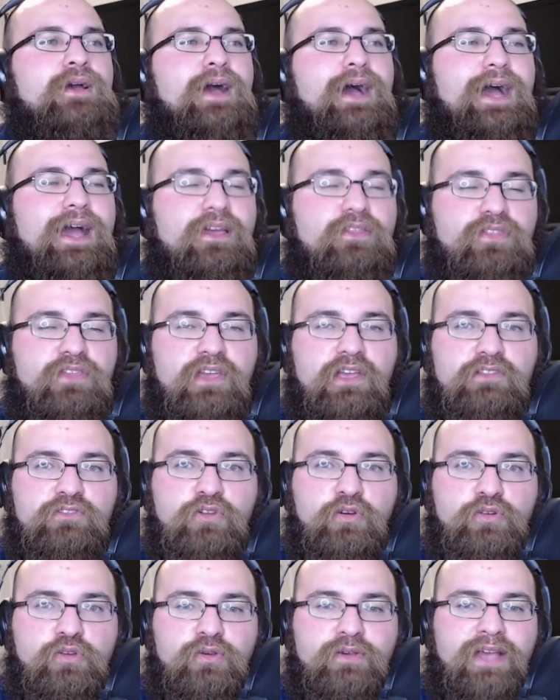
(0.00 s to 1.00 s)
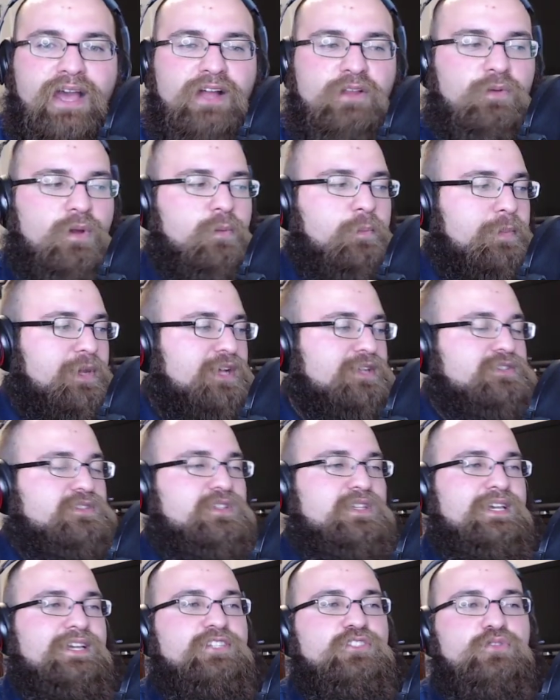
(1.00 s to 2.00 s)
I think Antonio Callaway, because of
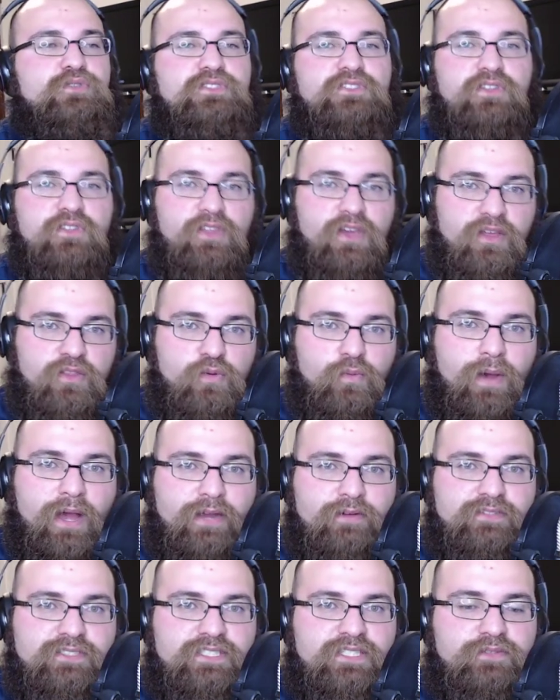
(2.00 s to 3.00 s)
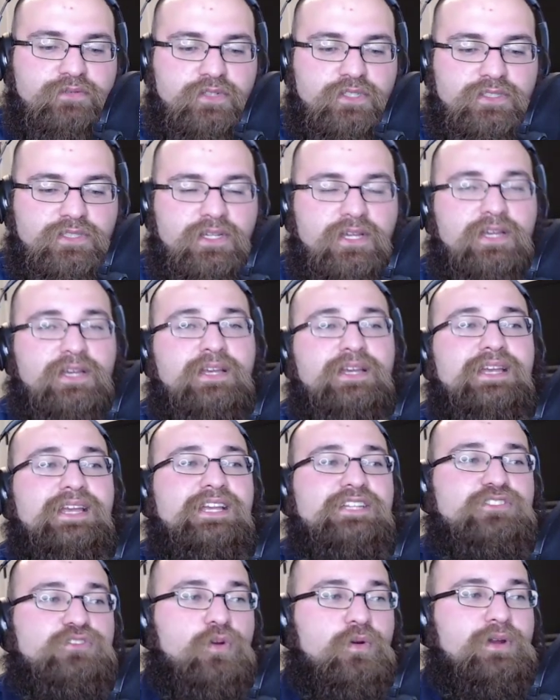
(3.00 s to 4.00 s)
the injuries to the other wide receivers,
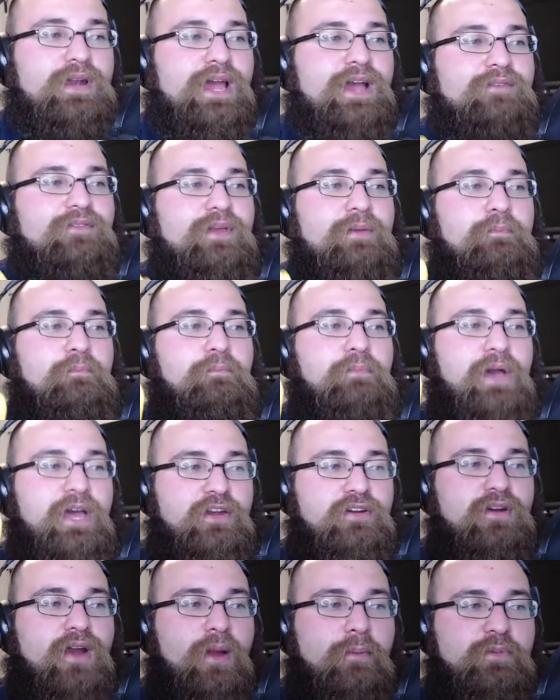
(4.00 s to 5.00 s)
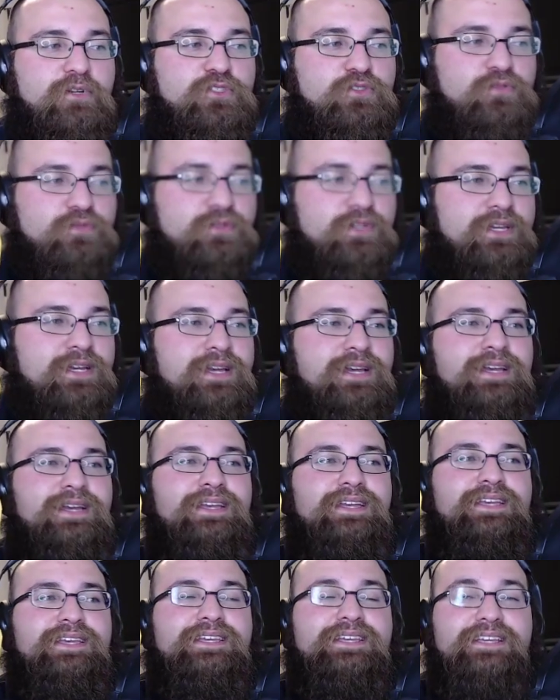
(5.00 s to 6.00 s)
is going to have a better opportunity.
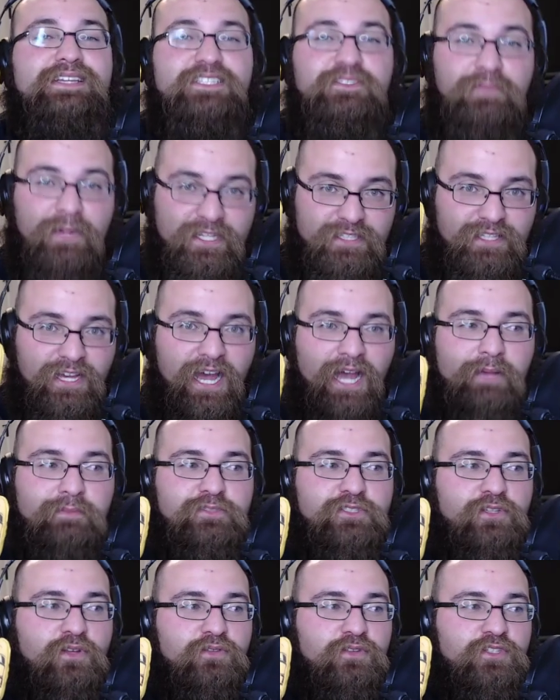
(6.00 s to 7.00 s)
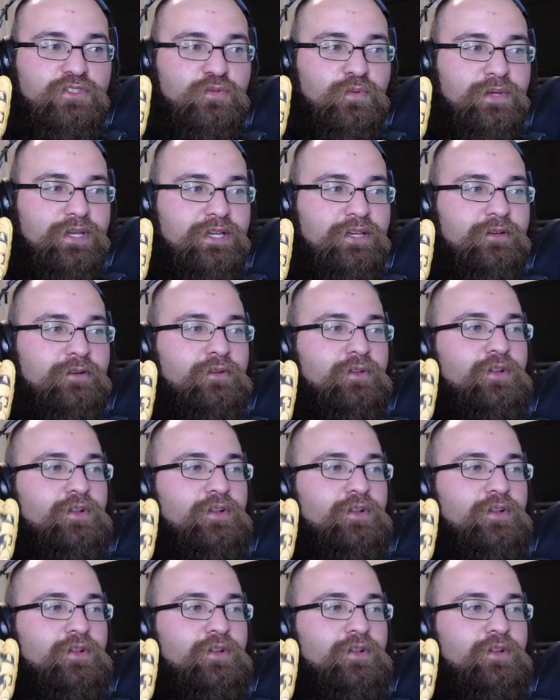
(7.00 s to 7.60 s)
He is my time stone this week.